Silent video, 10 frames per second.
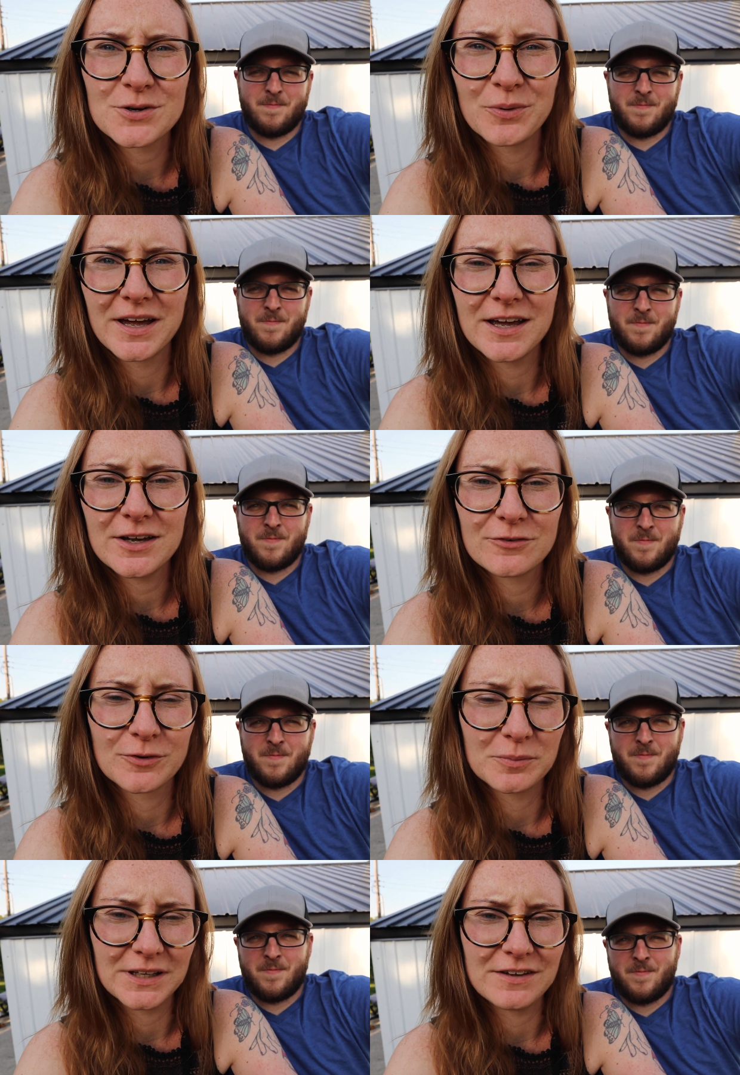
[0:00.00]
Speaker 1: away
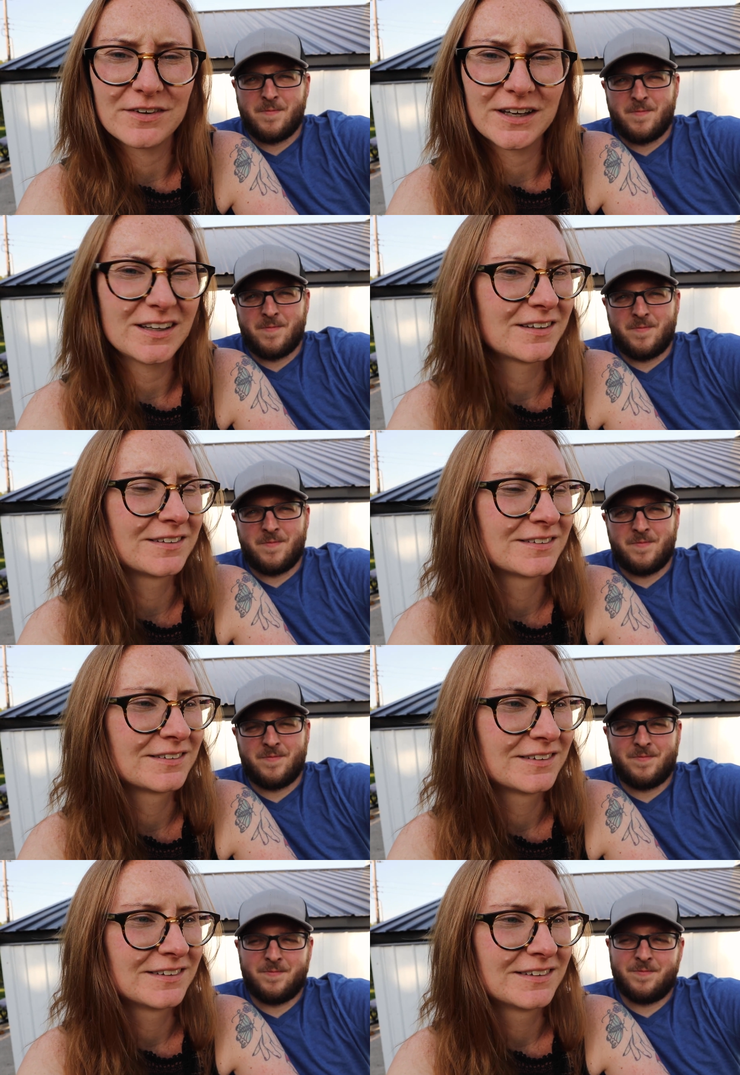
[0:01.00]
from leaving.
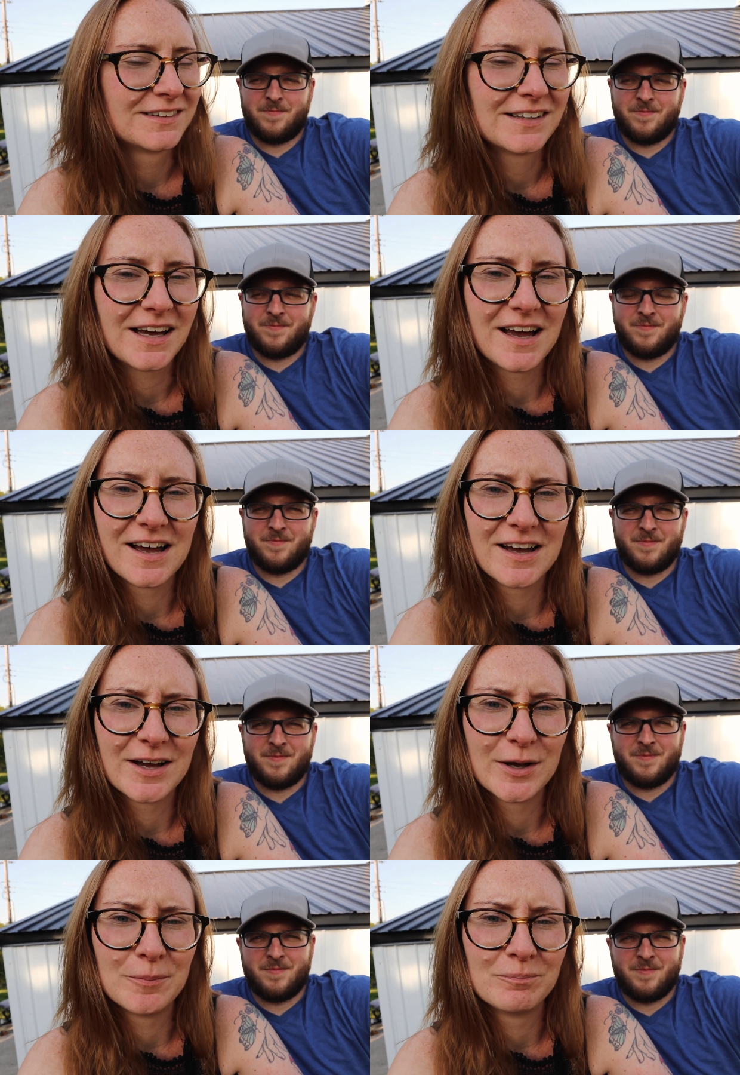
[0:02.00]

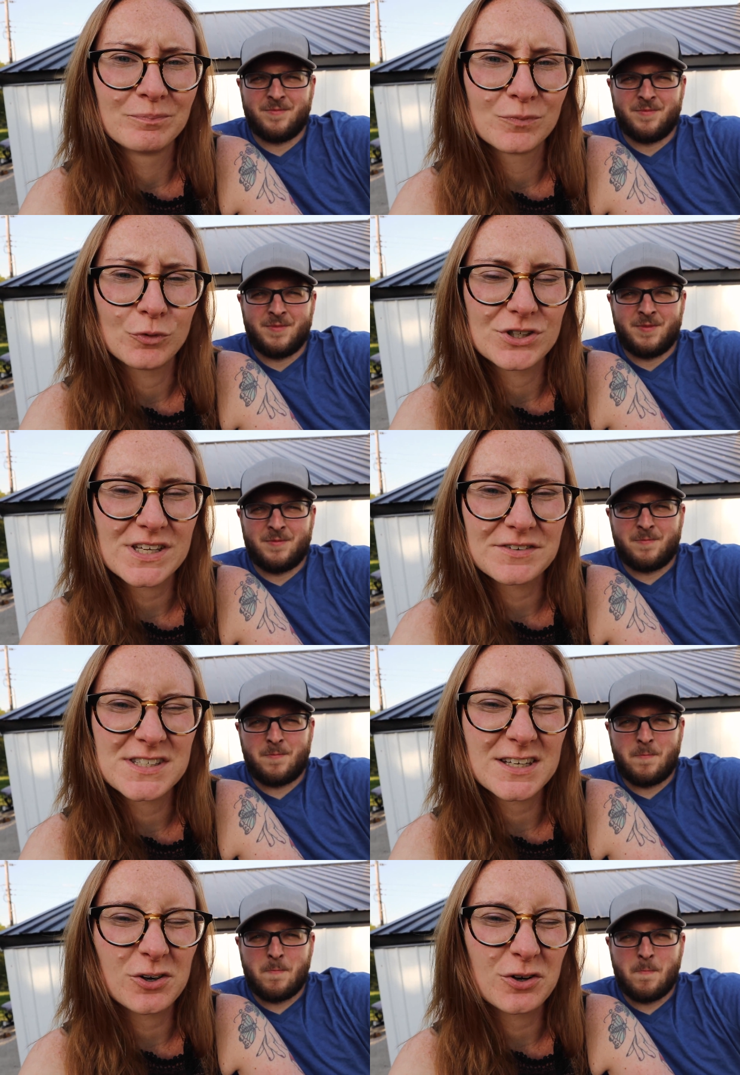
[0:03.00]
Um, we just have to
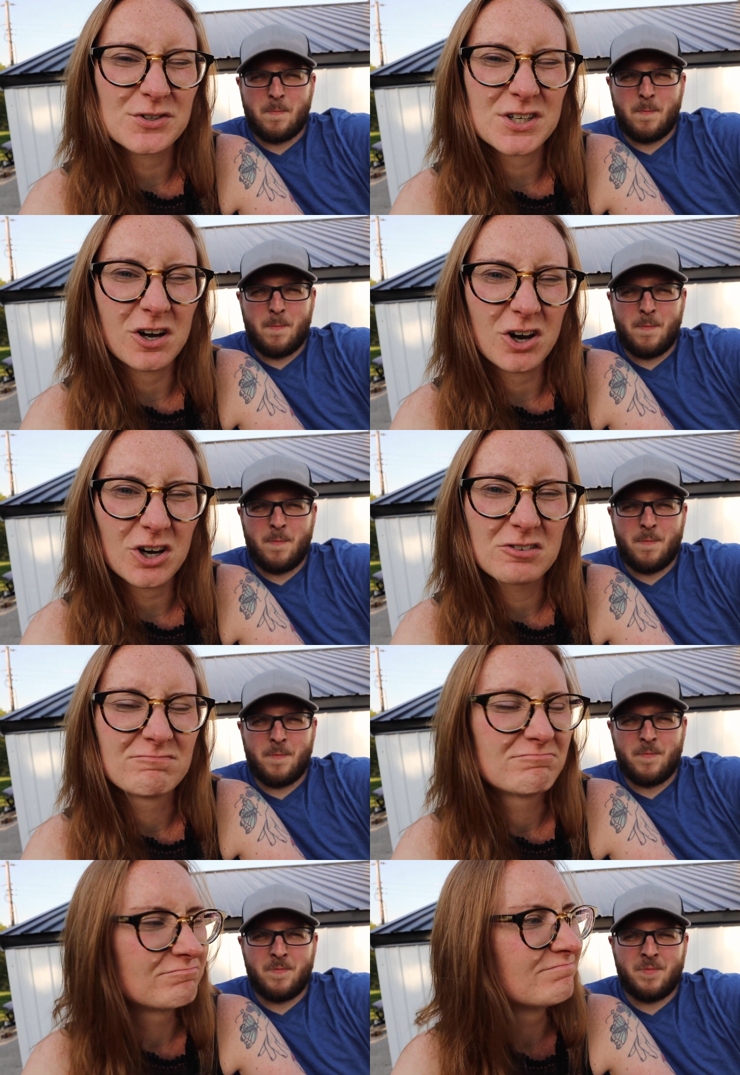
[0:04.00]
sell Cole's car.
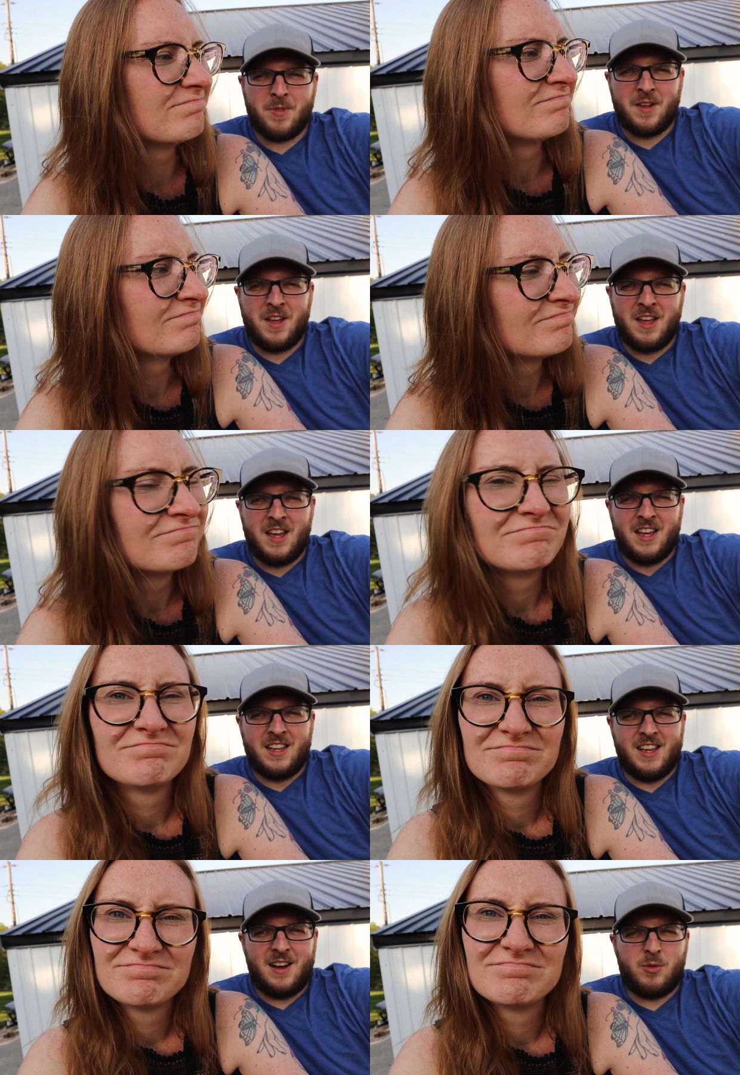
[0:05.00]

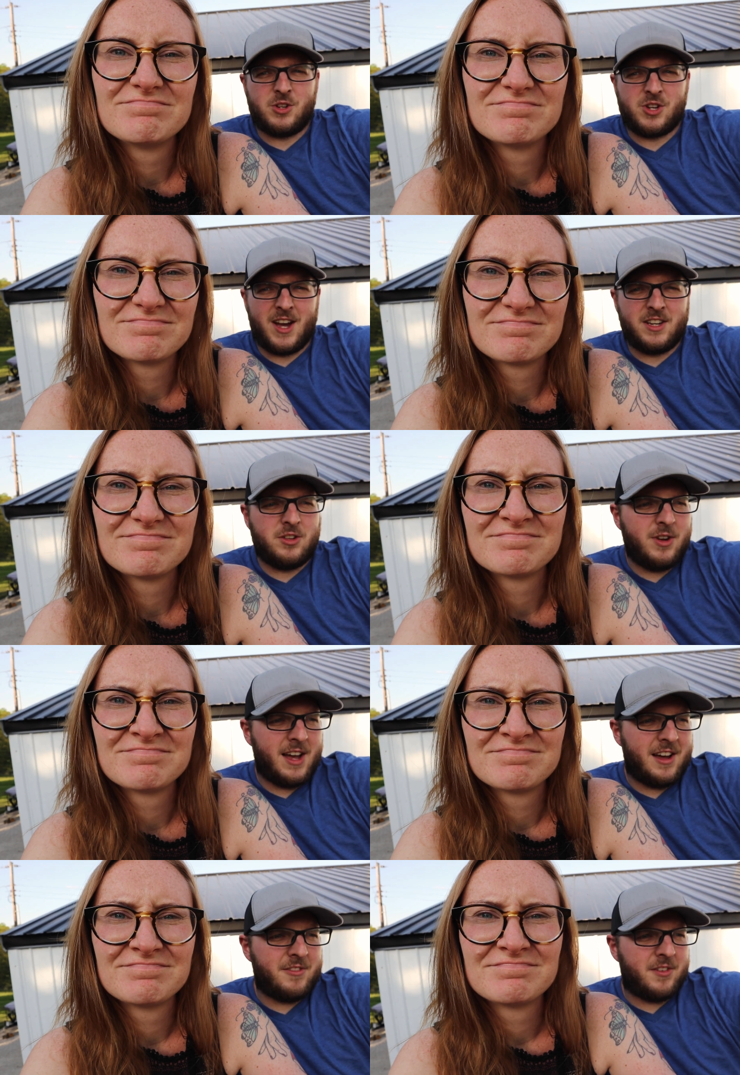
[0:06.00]
Speaker 2: Yeah, which I do
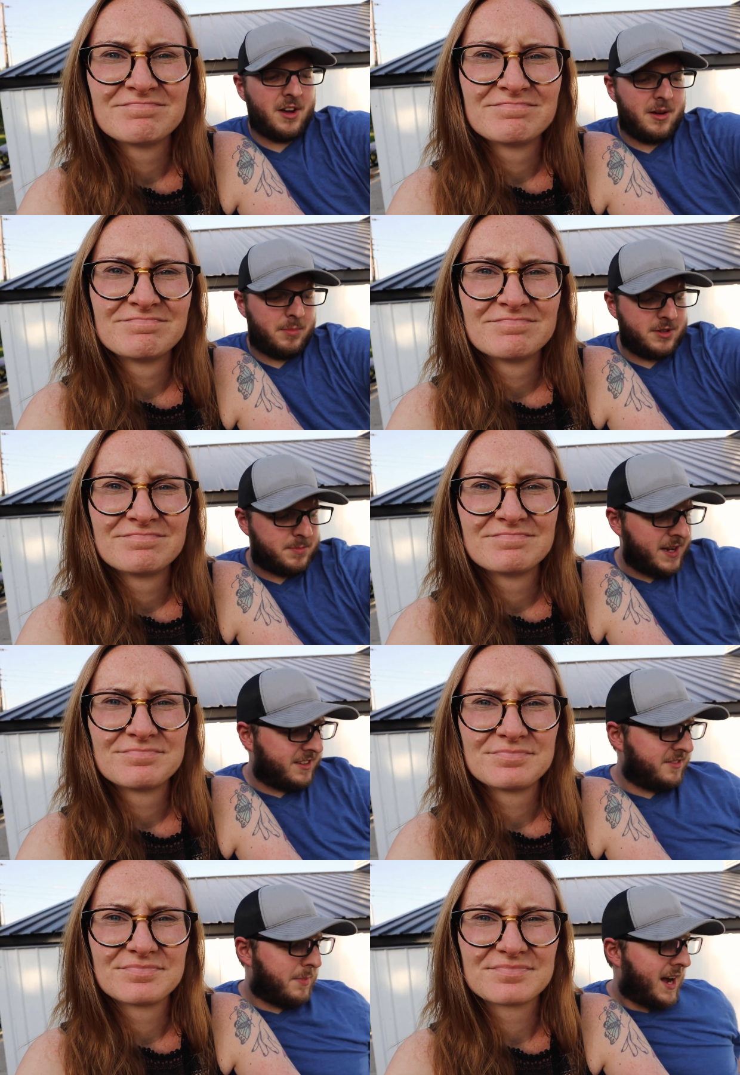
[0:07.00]
have a
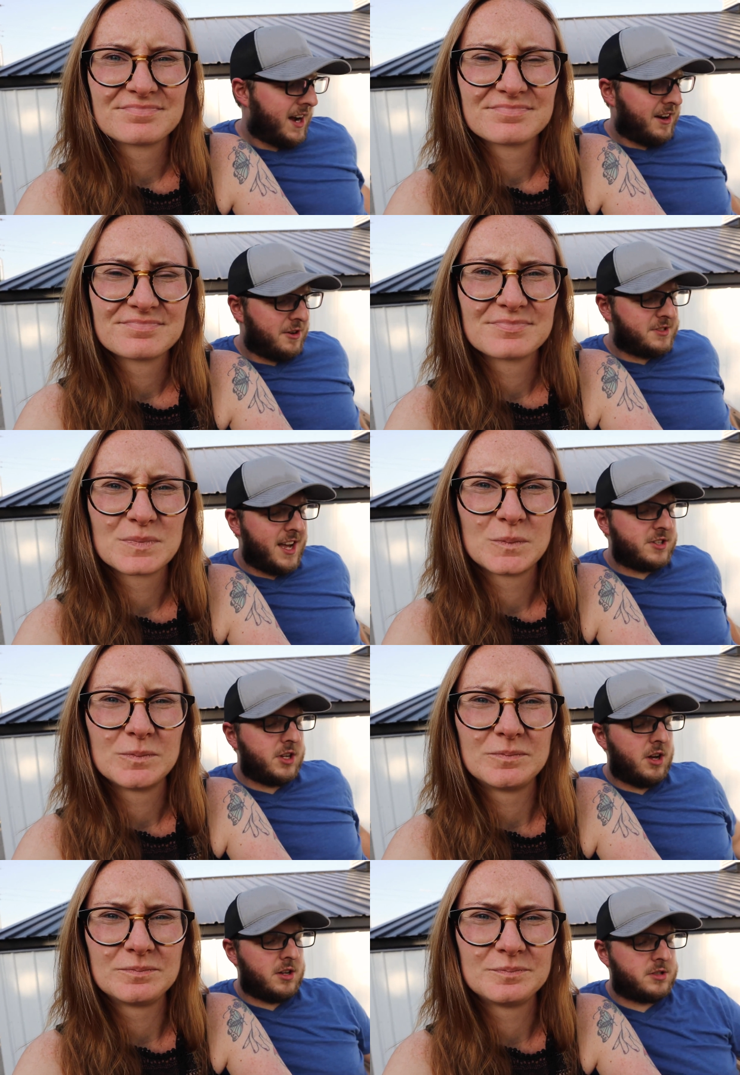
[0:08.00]
prospective buyer who's
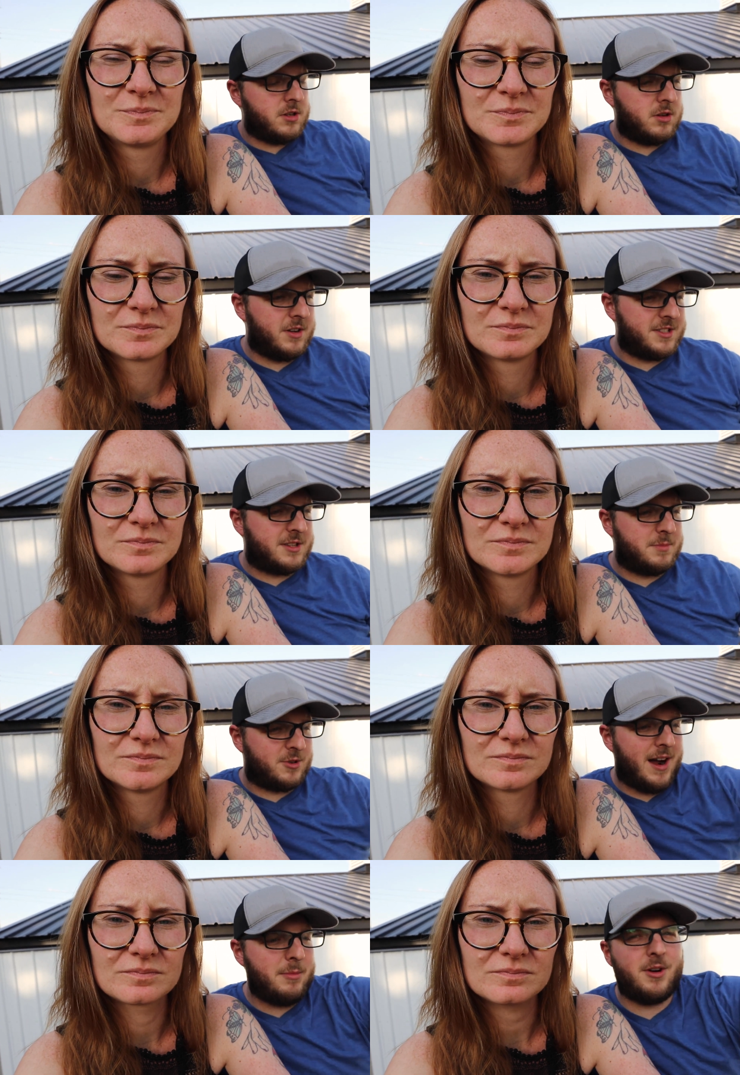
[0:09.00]
actually also a
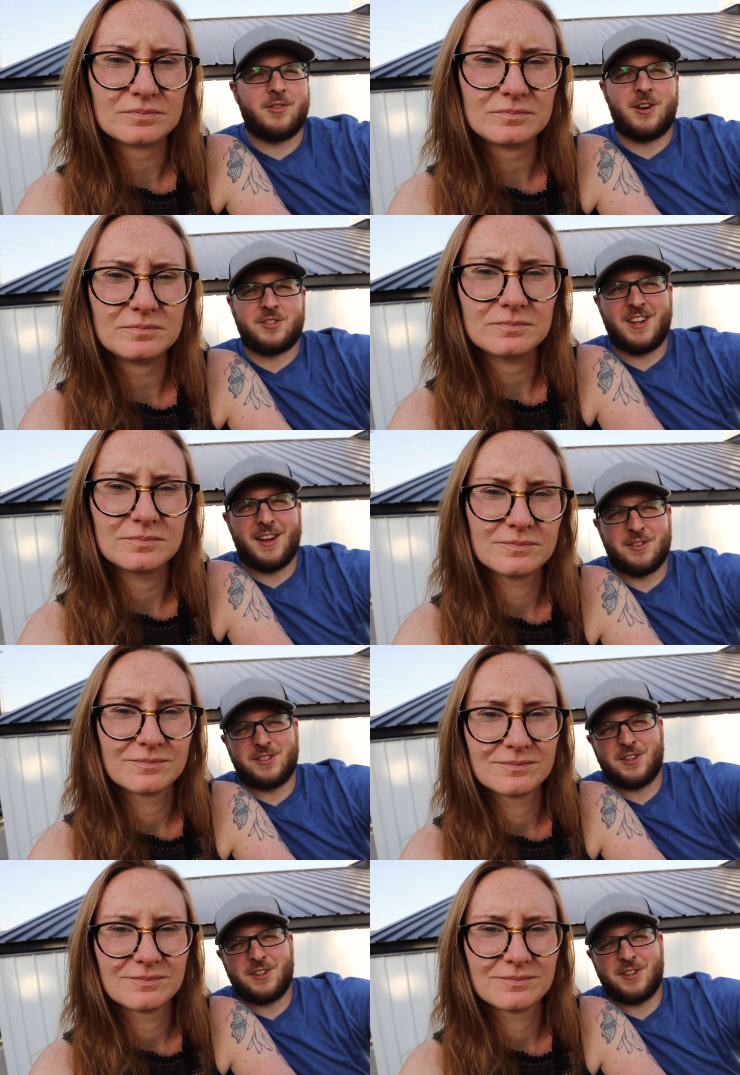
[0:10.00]
subscriber of ours now,